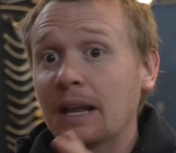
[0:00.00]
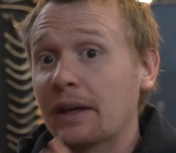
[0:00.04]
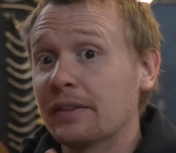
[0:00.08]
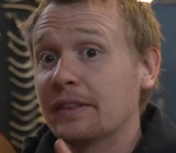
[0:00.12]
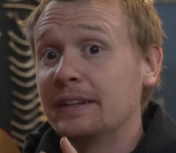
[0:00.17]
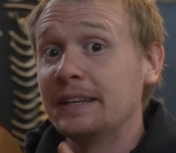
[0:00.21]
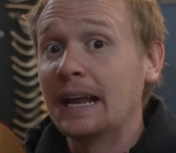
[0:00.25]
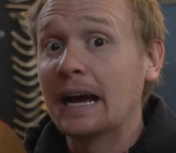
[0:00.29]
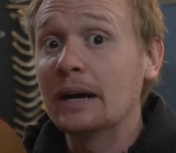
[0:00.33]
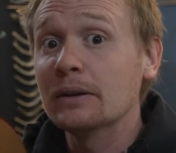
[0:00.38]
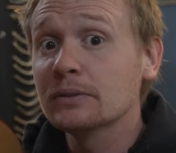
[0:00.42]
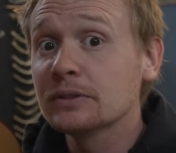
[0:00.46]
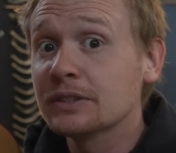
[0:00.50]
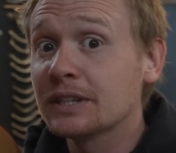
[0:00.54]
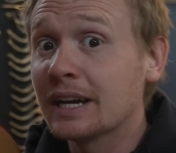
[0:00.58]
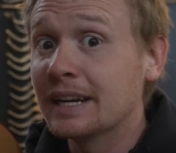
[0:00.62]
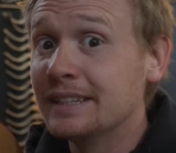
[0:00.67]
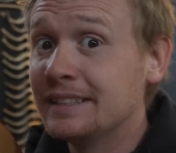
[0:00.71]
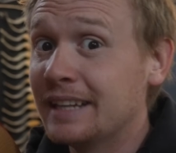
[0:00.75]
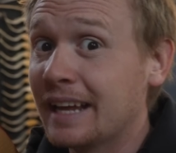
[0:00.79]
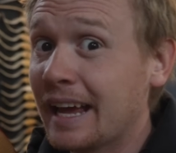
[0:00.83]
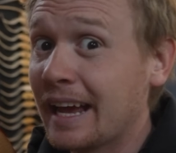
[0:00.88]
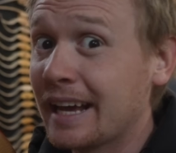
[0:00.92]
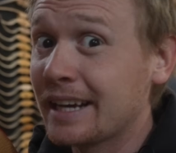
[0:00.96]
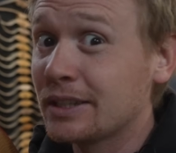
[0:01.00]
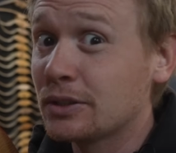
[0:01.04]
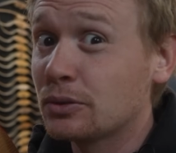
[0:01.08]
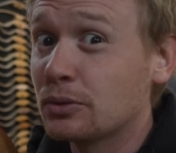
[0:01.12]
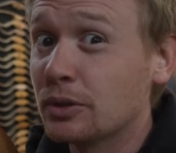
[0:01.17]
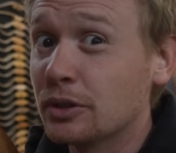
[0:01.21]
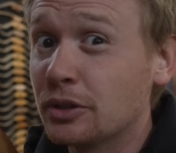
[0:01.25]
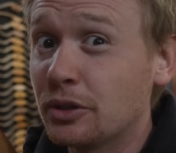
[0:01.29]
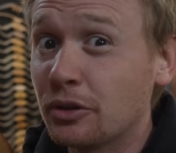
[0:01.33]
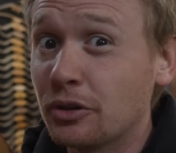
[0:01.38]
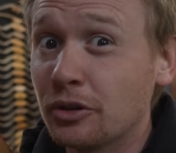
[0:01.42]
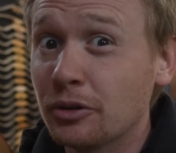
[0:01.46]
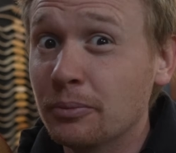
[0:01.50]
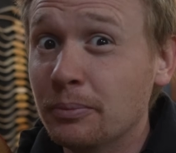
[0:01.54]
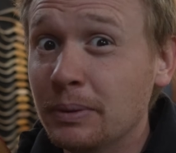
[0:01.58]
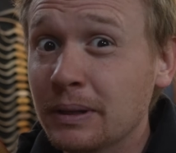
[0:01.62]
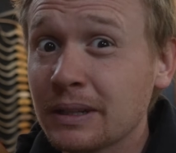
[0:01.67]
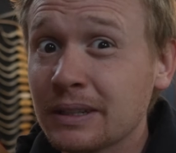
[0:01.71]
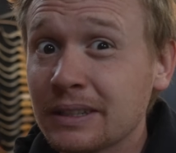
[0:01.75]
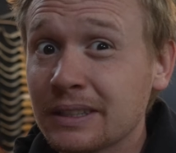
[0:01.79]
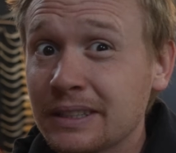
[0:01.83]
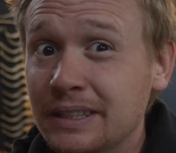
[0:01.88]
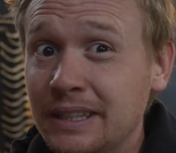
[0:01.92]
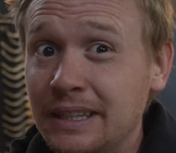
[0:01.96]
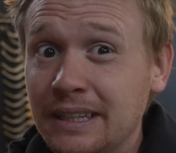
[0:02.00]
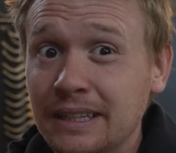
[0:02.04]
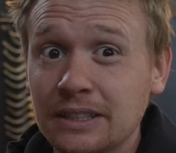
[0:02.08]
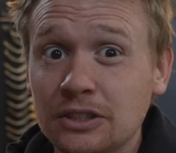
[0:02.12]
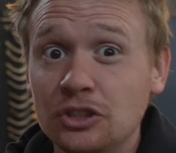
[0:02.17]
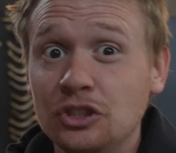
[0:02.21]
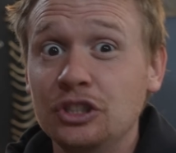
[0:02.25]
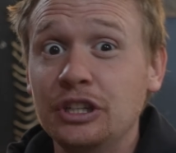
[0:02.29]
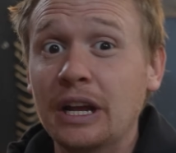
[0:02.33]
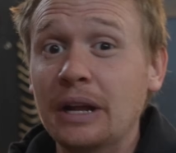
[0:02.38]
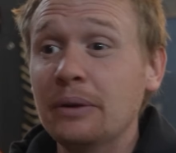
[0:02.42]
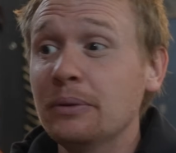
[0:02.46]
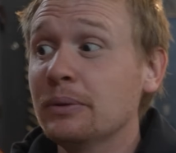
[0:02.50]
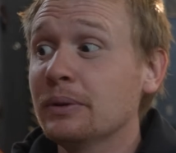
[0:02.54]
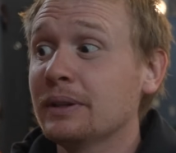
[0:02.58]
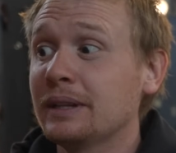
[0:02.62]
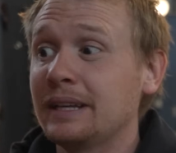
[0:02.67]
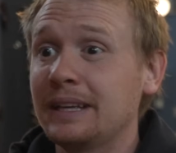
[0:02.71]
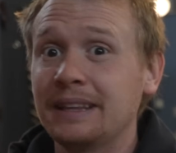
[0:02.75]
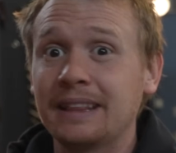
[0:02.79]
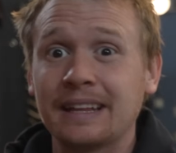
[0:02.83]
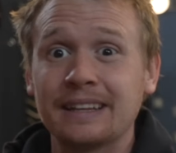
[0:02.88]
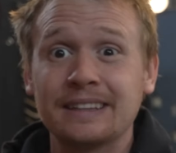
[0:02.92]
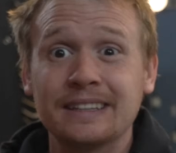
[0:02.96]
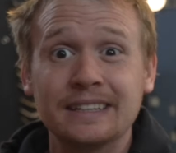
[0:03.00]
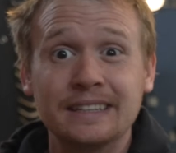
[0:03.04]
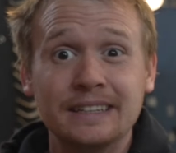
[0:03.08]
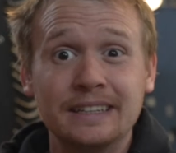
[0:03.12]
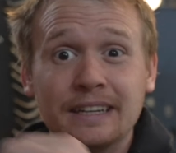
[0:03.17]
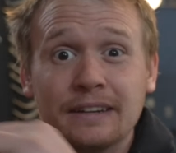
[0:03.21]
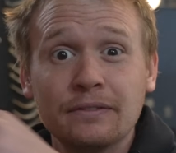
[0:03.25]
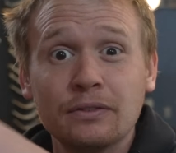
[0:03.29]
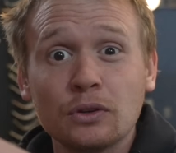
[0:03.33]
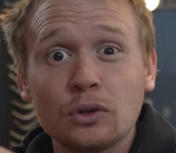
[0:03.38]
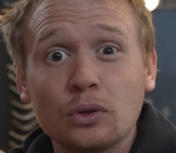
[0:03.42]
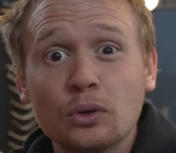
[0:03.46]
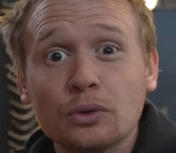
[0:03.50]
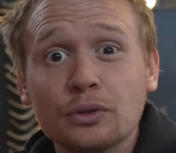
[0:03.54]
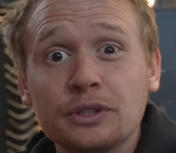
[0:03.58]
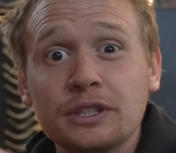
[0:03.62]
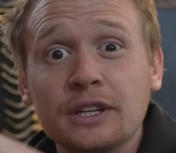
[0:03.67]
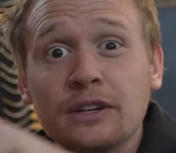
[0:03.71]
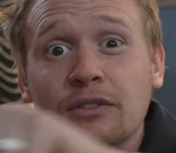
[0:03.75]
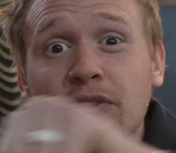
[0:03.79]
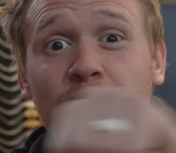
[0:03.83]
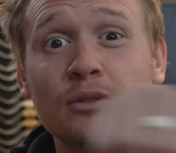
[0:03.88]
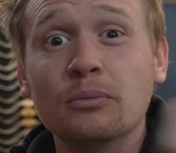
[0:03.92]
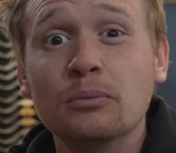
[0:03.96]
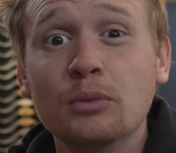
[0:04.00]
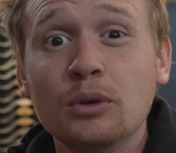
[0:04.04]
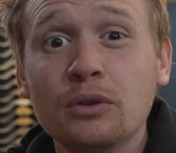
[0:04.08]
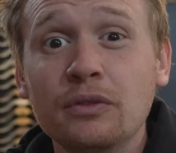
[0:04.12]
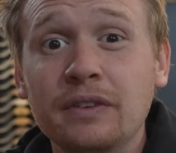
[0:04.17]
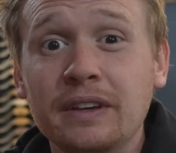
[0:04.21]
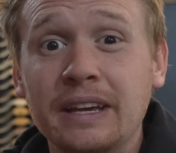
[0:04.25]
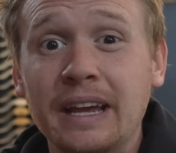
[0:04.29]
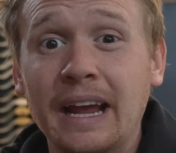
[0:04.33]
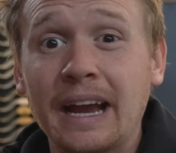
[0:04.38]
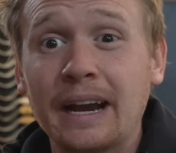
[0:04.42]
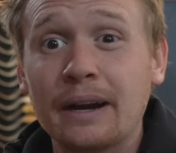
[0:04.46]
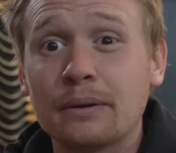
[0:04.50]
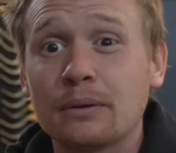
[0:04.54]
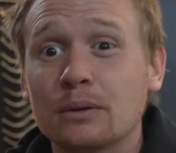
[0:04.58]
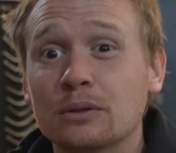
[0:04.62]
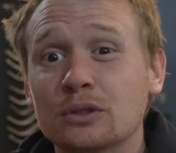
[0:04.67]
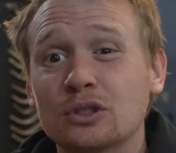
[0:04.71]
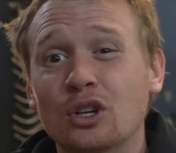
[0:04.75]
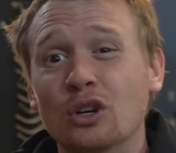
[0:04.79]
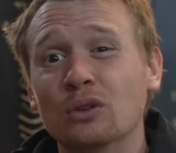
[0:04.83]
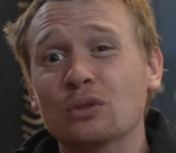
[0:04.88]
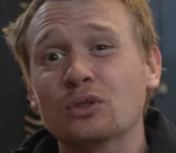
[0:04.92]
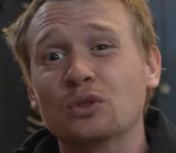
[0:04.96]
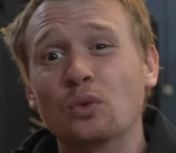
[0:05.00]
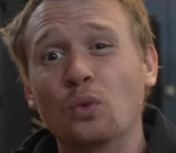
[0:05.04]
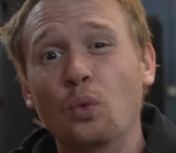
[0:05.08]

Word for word: Now the downside to extra durability is generally that the difficulty of removing arrows goes